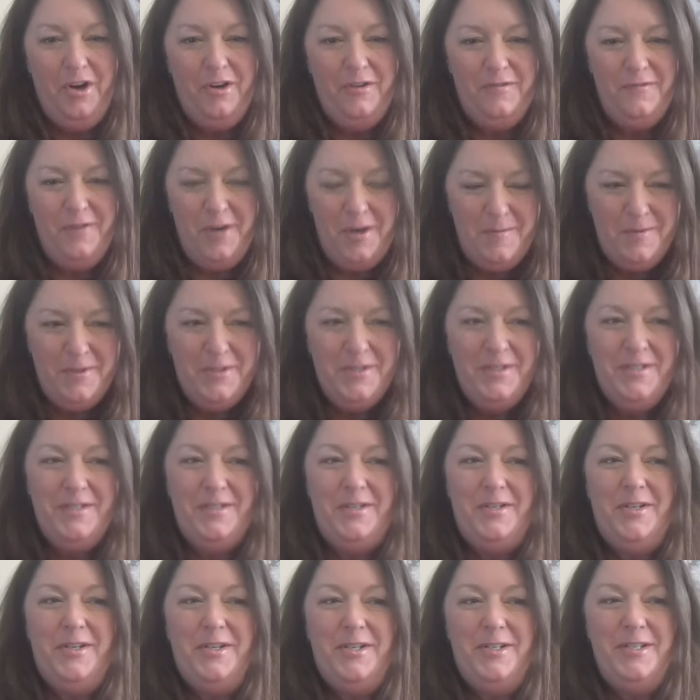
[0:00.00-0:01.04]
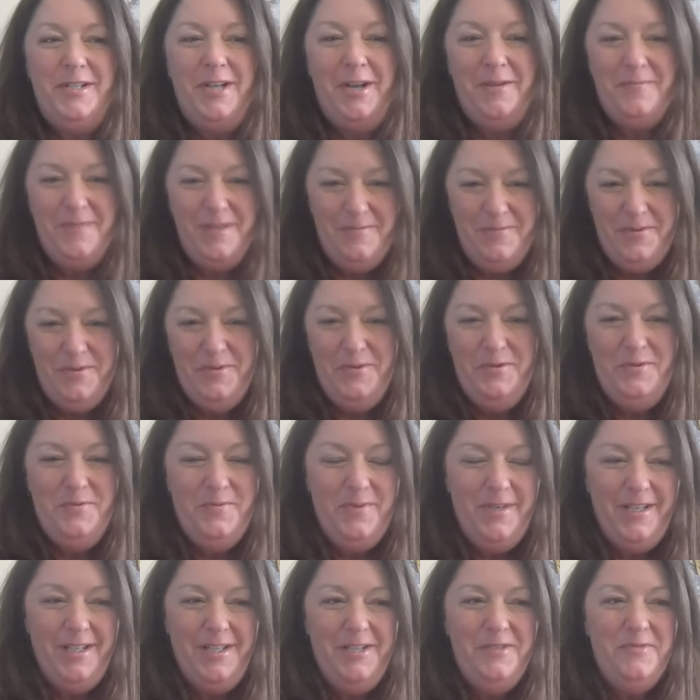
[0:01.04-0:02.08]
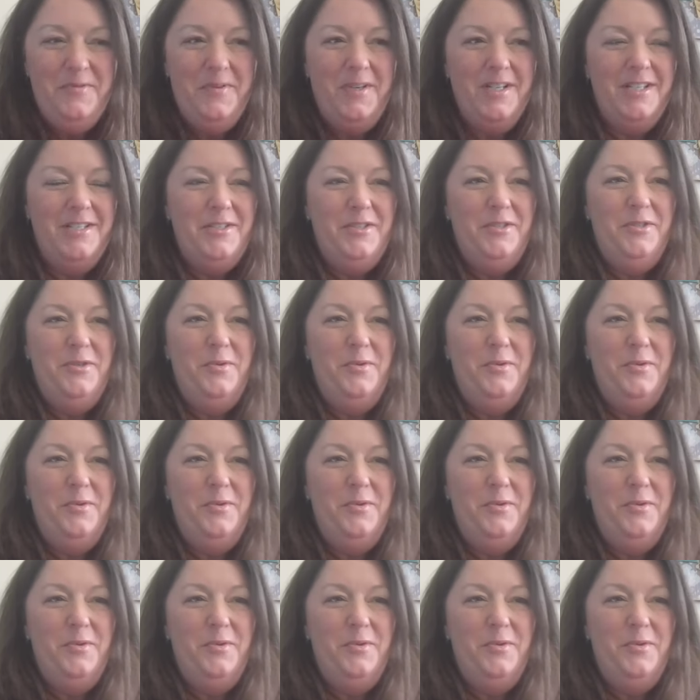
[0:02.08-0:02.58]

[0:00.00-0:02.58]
our farmers are not people who really want